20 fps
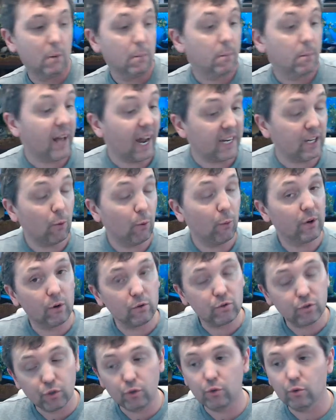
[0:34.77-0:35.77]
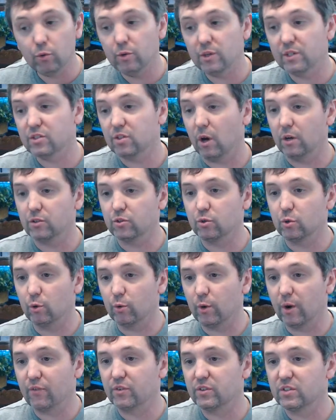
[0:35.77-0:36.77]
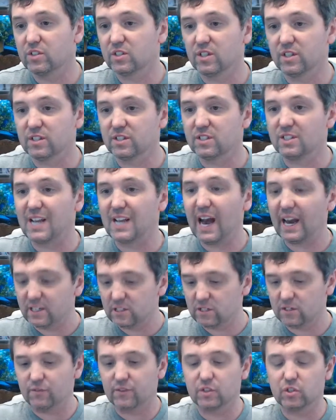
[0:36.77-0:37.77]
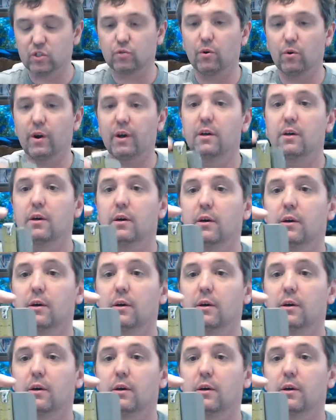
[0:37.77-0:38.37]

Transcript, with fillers: 9102 is also a reference to the size of the strike.